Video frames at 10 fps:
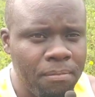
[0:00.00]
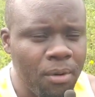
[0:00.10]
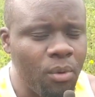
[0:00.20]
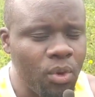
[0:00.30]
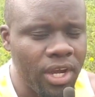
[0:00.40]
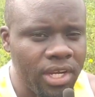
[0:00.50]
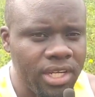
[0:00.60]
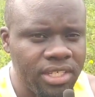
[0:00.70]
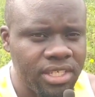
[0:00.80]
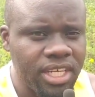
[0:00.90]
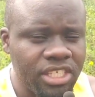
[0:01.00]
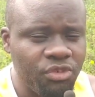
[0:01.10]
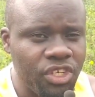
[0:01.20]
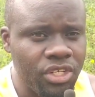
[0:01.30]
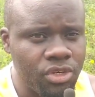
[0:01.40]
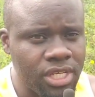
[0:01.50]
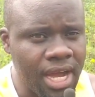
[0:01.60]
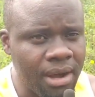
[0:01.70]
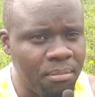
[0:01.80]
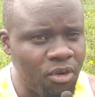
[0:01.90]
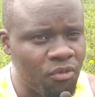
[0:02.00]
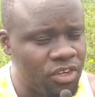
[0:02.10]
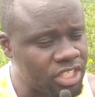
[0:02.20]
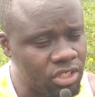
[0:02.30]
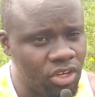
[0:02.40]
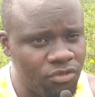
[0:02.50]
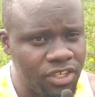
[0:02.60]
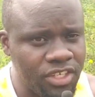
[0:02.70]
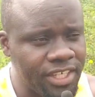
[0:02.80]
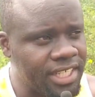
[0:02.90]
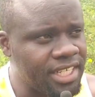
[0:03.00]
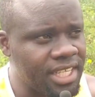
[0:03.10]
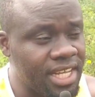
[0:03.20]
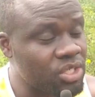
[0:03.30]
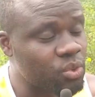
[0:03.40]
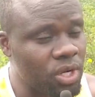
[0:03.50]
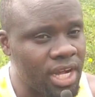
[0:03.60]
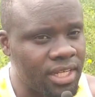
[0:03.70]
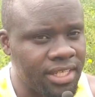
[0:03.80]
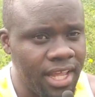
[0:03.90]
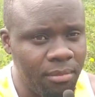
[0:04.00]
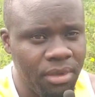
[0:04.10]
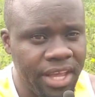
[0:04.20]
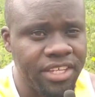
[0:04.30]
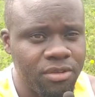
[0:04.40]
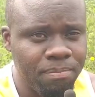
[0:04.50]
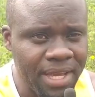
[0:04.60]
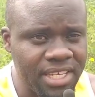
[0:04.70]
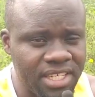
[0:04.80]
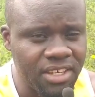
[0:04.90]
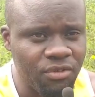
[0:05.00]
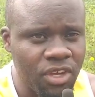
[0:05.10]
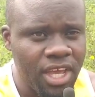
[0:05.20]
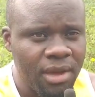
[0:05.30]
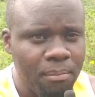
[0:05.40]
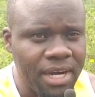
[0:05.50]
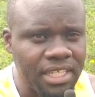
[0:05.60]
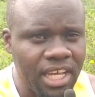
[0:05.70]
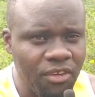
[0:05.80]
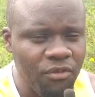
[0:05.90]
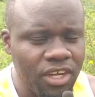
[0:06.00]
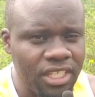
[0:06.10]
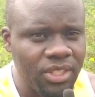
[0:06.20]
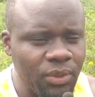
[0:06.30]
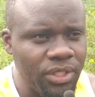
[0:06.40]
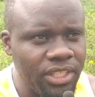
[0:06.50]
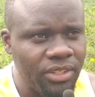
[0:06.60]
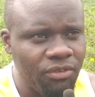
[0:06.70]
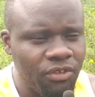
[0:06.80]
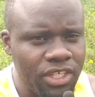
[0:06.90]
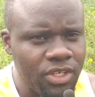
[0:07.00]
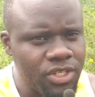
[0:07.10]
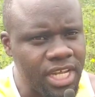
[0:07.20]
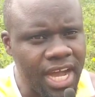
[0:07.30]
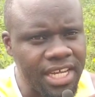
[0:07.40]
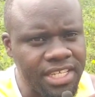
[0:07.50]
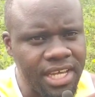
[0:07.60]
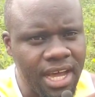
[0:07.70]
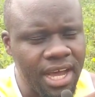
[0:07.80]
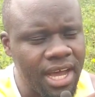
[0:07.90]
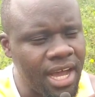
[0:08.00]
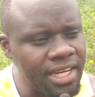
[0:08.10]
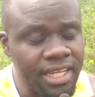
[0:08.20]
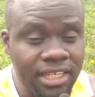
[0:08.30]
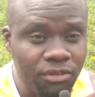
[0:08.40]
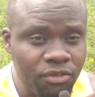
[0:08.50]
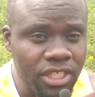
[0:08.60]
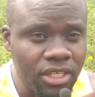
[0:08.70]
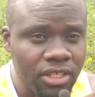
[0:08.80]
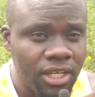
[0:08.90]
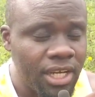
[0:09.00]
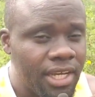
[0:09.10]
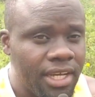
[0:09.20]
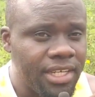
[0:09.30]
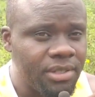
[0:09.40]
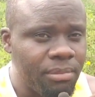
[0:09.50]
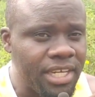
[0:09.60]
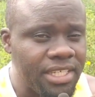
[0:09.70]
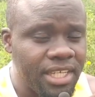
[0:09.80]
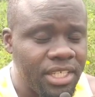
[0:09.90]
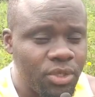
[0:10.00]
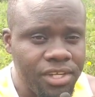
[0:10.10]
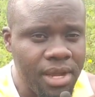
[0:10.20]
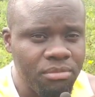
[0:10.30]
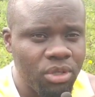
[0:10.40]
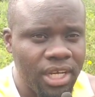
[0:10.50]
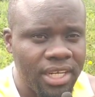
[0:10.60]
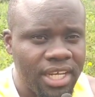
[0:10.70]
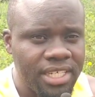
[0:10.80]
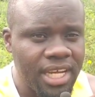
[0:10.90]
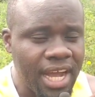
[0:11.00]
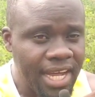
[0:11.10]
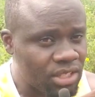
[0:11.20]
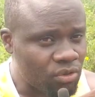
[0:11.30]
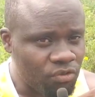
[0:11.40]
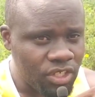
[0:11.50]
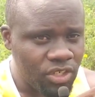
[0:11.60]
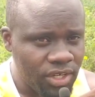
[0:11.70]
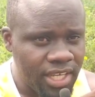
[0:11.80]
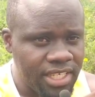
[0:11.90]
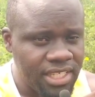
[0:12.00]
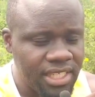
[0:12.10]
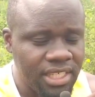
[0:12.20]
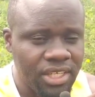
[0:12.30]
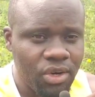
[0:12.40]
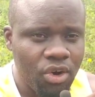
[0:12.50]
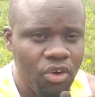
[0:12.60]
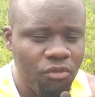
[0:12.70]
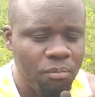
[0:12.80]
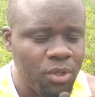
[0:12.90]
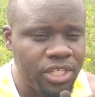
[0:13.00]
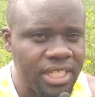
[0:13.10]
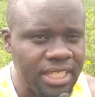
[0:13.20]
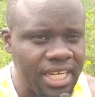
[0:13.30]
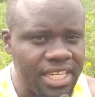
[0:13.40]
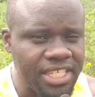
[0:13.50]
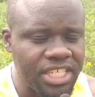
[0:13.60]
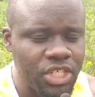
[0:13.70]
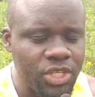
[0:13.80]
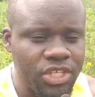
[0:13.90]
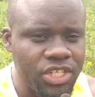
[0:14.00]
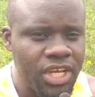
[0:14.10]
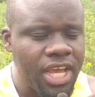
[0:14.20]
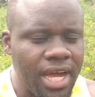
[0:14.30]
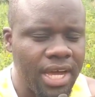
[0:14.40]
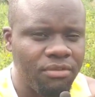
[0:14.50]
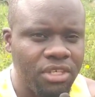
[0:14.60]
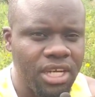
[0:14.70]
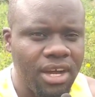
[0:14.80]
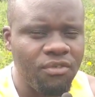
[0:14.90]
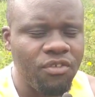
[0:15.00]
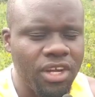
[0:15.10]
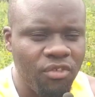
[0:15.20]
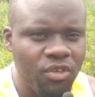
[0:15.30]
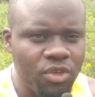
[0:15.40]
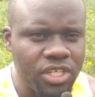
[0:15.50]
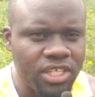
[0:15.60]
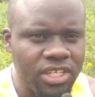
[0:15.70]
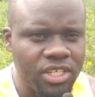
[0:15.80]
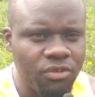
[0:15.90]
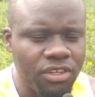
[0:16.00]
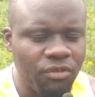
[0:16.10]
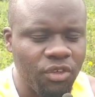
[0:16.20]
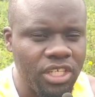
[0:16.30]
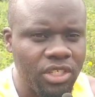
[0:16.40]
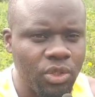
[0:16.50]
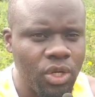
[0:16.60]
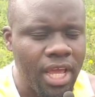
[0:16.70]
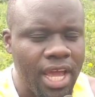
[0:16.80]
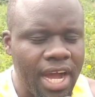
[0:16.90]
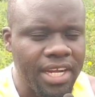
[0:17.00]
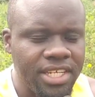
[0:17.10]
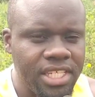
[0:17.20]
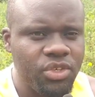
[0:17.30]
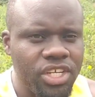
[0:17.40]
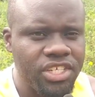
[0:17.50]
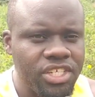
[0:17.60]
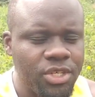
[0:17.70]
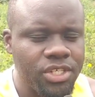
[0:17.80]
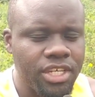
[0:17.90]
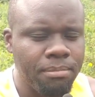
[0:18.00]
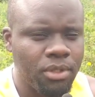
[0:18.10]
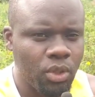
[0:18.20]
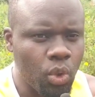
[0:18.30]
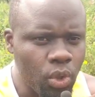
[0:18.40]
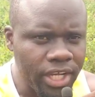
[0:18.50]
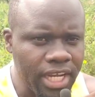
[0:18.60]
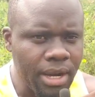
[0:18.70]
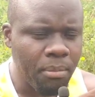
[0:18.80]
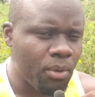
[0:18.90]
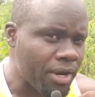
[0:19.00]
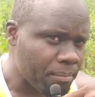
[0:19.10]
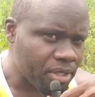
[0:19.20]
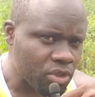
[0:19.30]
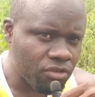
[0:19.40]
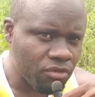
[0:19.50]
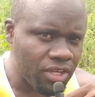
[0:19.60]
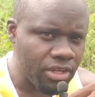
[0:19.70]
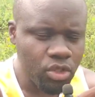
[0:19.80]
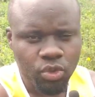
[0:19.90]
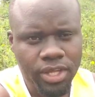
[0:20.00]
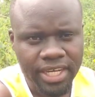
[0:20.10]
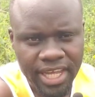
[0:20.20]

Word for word: people who edit such videos are professional video editors who are damn expensive but if you're doing your videos as a, an individual it might take you time to learn that art of video editing of putting transitions after very few seconds of the video and these transitions keep on hooking up one part of the video to the